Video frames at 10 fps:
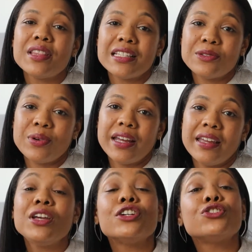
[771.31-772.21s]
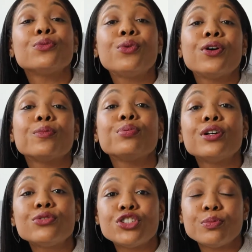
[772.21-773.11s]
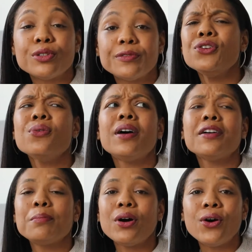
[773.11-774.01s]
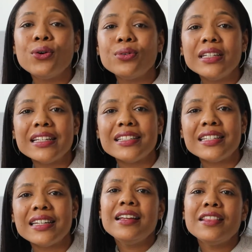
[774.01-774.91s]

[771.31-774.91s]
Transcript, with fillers: this way because you're more approachable. You aren't beholden to